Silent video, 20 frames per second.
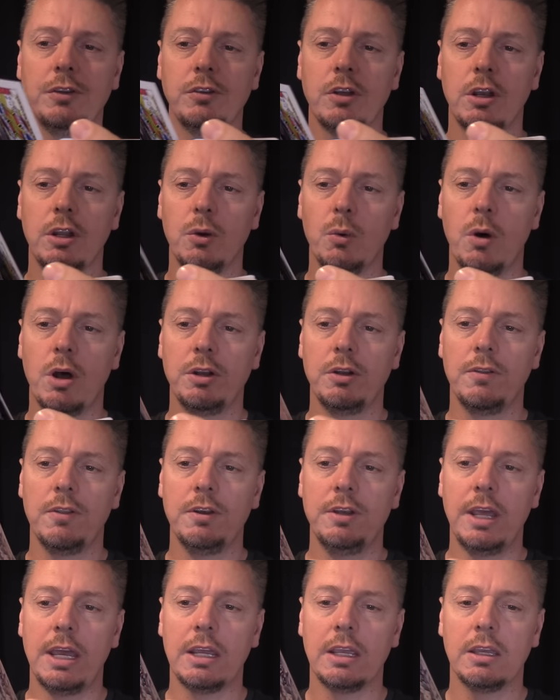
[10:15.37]
it's gonna go onto the
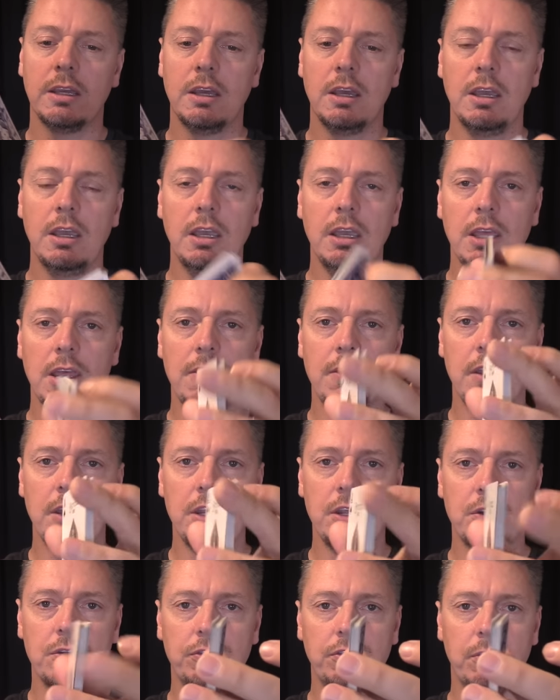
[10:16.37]
deck, and then
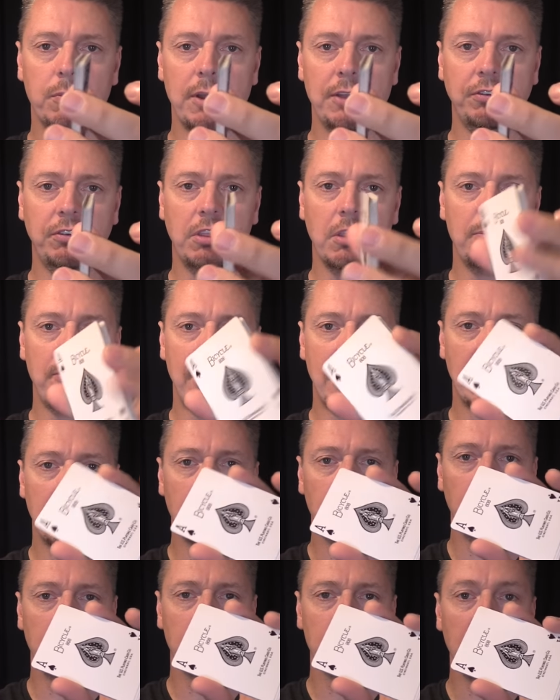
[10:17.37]
here's the rest of the
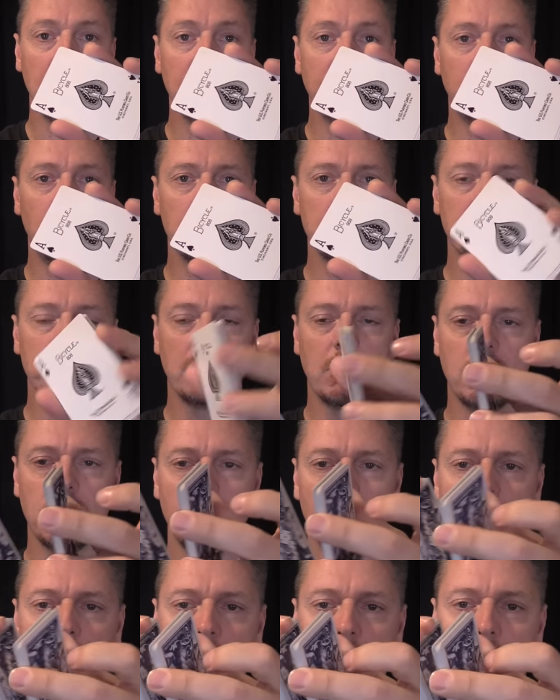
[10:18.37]
pack with my force
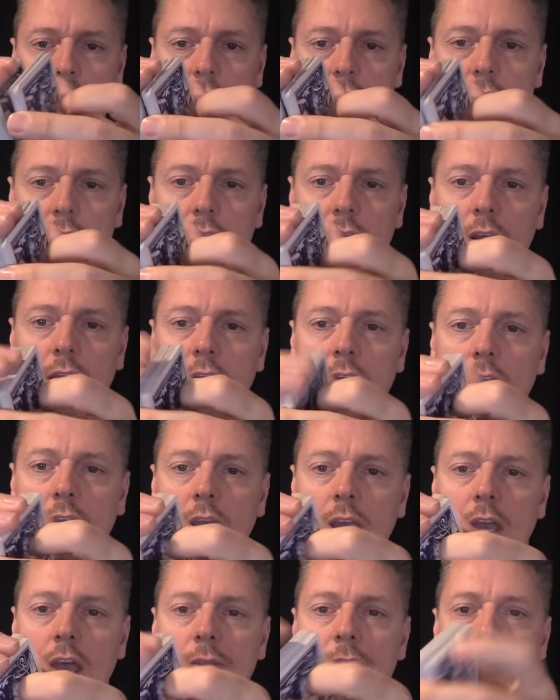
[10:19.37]
card right here.
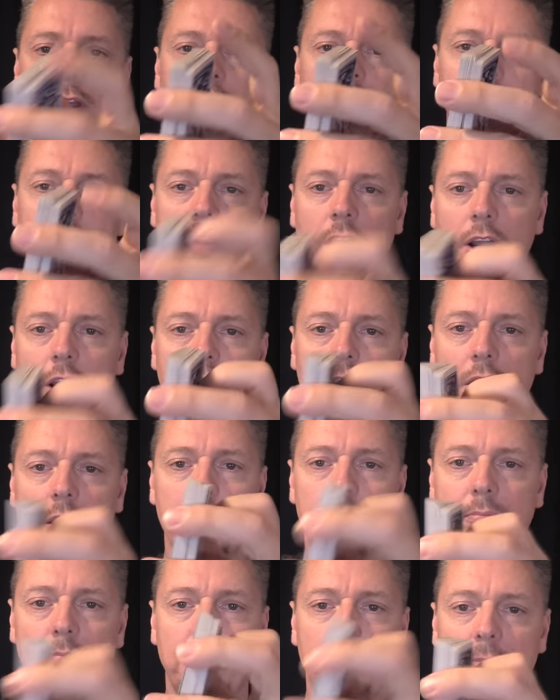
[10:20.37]
And then just kinda
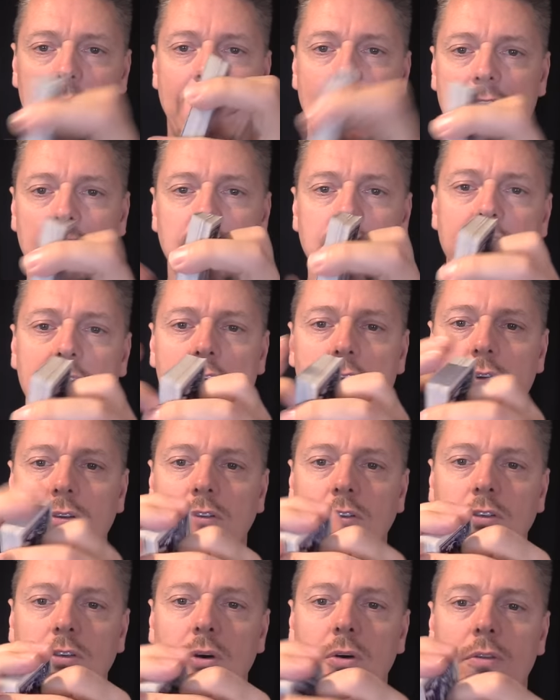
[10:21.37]
pack it
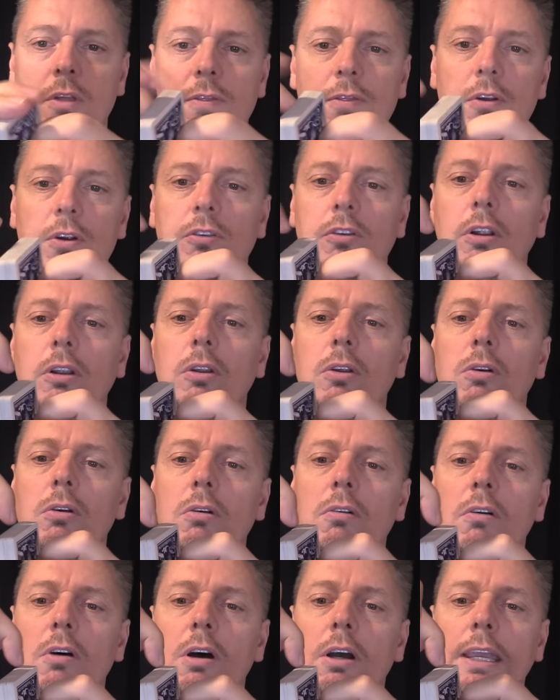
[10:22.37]
down so that there's a
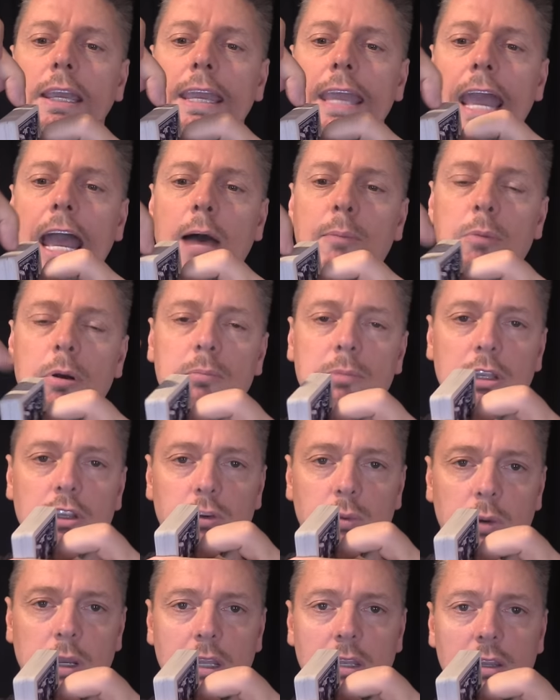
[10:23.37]
little gap
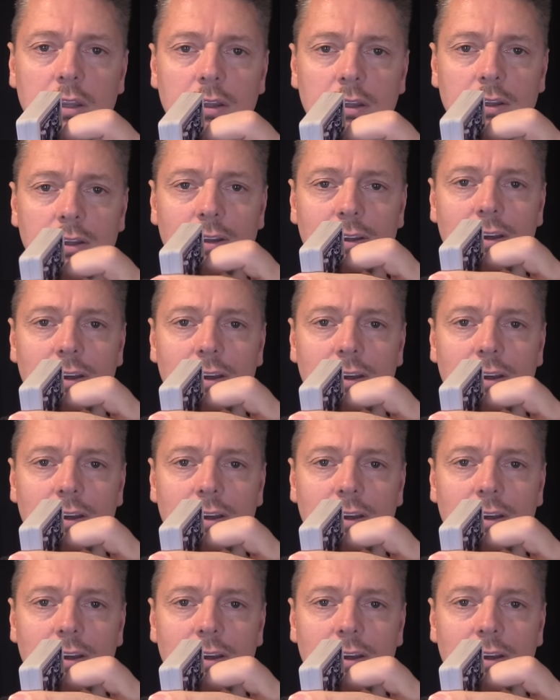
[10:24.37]
between